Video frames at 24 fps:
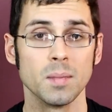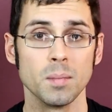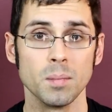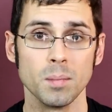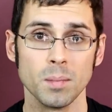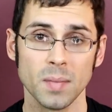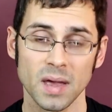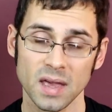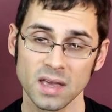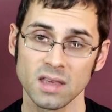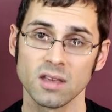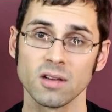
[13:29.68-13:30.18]

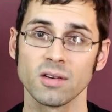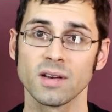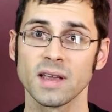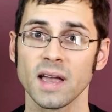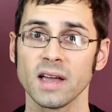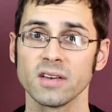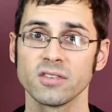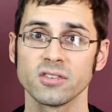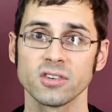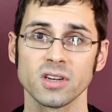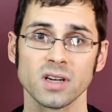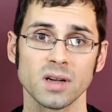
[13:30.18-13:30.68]
make your
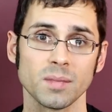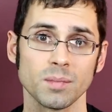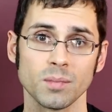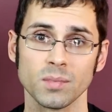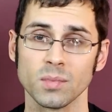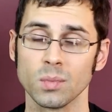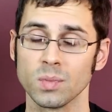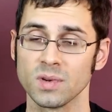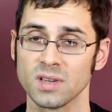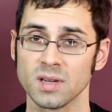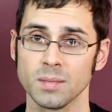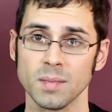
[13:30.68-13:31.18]

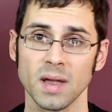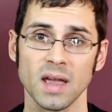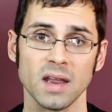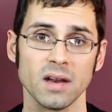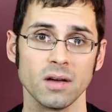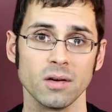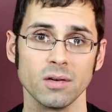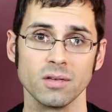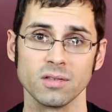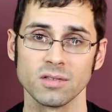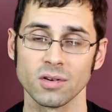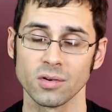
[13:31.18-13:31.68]
ketchup,
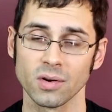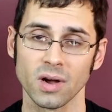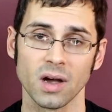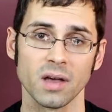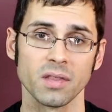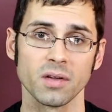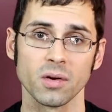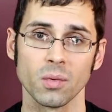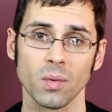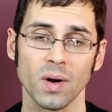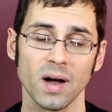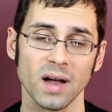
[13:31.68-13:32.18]
tomatoes or
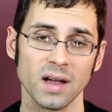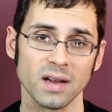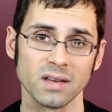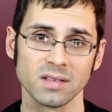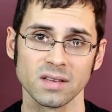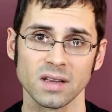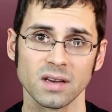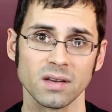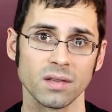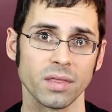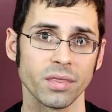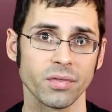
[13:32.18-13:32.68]
otherwise,
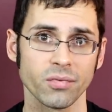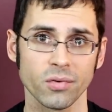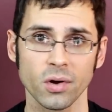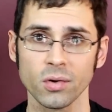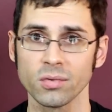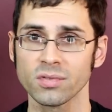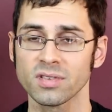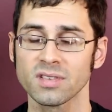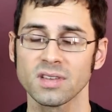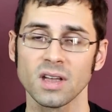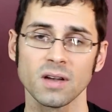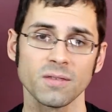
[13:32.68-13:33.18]
and
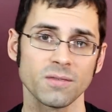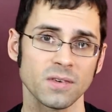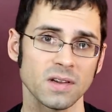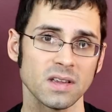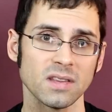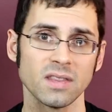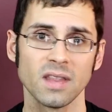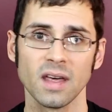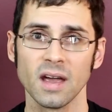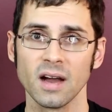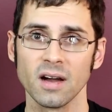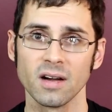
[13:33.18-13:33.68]
throw stuff
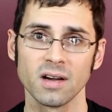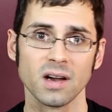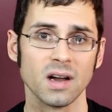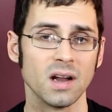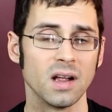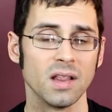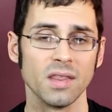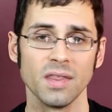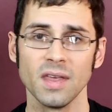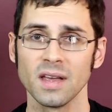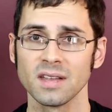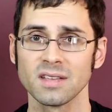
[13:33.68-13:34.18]
in there
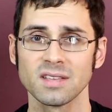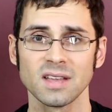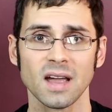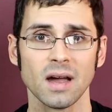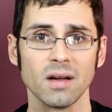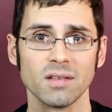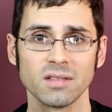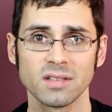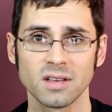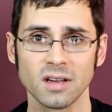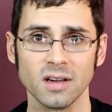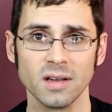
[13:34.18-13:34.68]
that
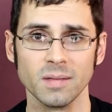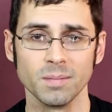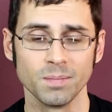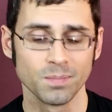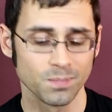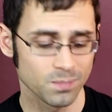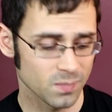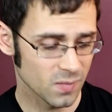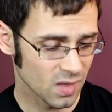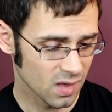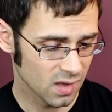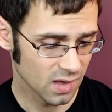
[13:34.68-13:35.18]
sounds good.
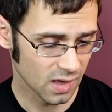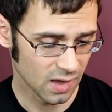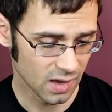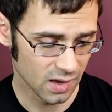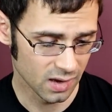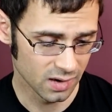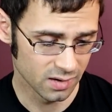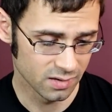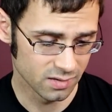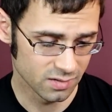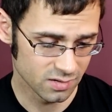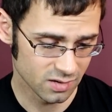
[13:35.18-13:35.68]

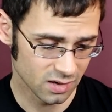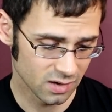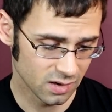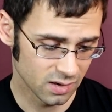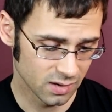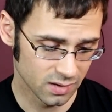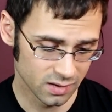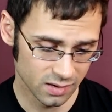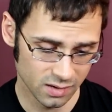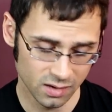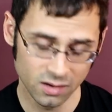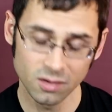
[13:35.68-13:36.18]
And
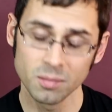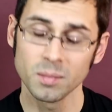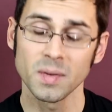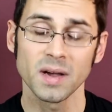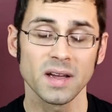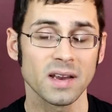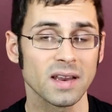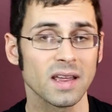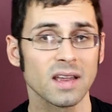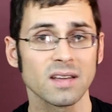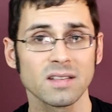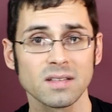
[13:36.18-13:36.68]
you
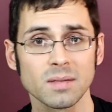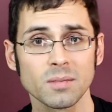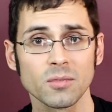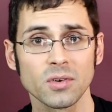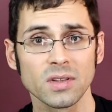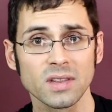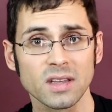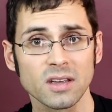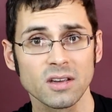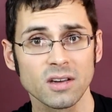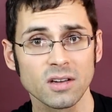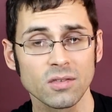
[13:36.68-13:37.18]
might get some
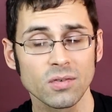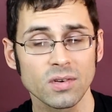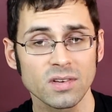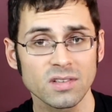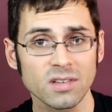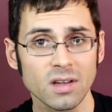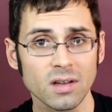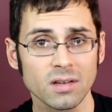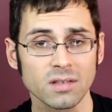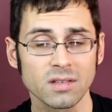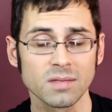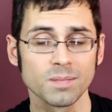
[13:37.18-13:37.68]
really good
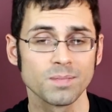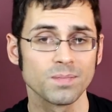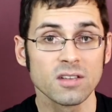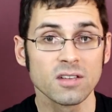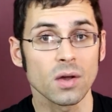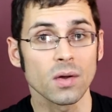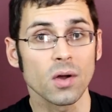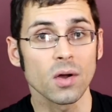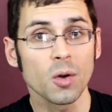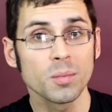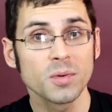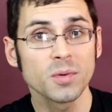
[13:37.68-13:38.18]
results.
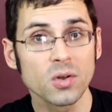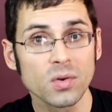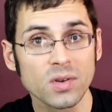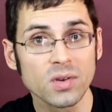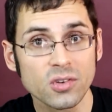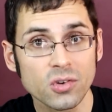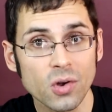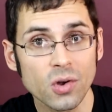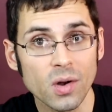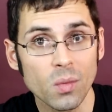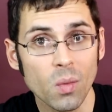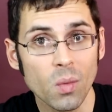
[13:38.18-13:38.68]
So I hope you
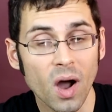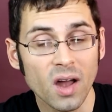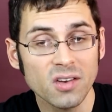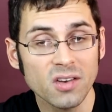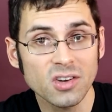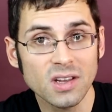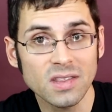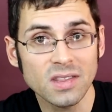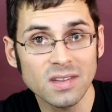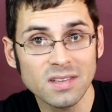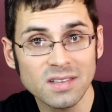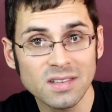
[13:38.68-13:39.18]
enjoyed
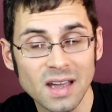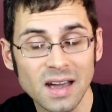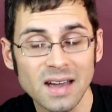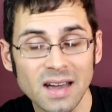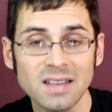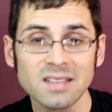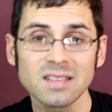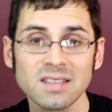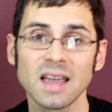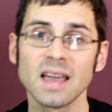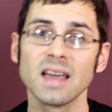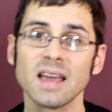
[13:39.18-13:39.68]
watching this,
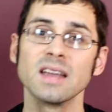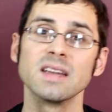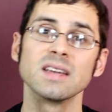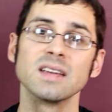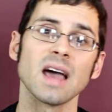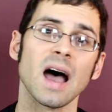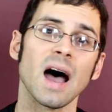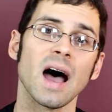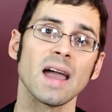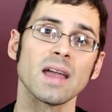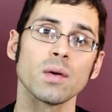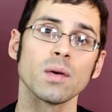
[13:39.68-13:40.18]
guys, and
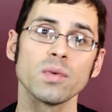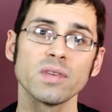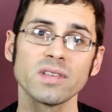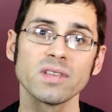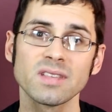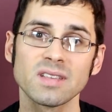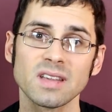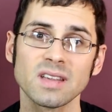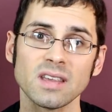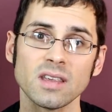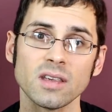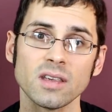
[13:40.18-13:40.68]
I will
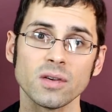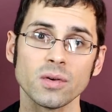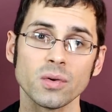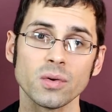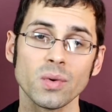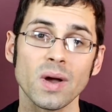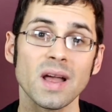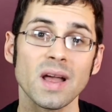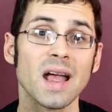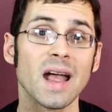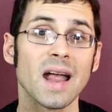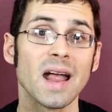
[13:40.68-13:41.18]
see
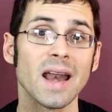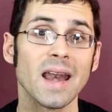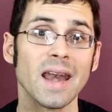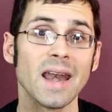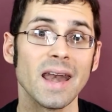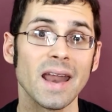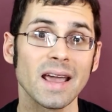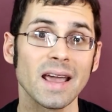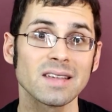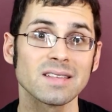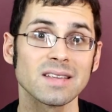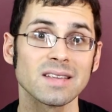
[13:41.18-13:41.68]
you
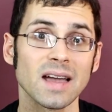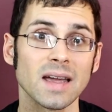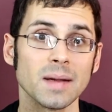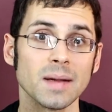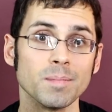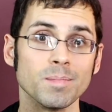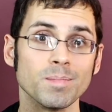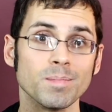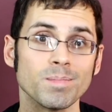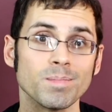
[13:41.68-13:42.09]
next time.